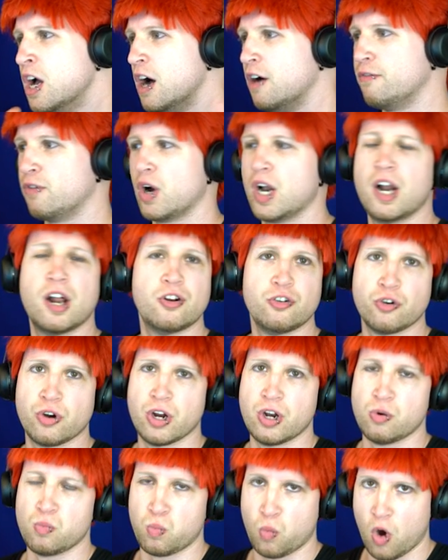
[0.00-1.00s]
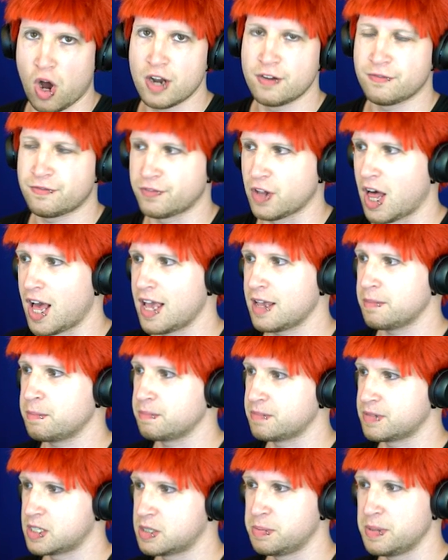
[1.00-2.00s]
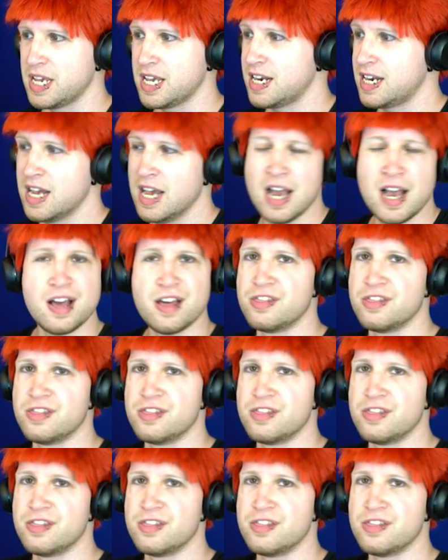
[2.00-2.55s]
of 101 flying speed,